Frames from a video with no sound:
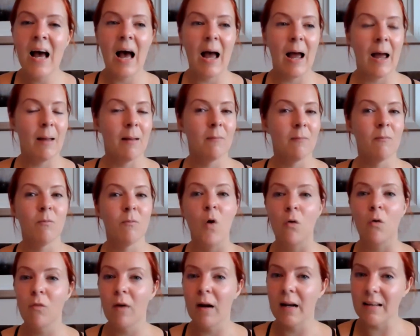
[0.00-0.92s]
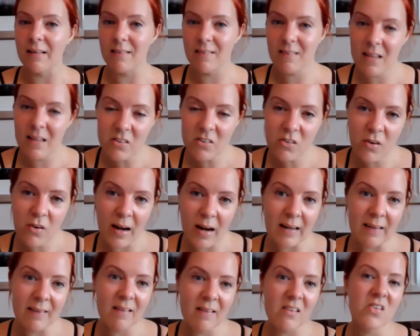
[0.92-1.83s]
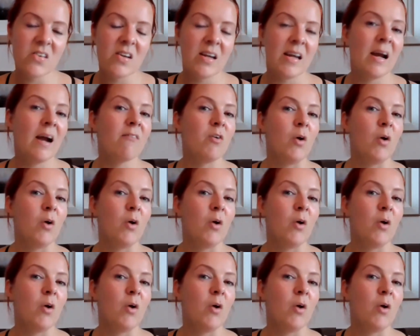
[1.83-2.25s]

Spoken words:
I'm not running a teacher training this year.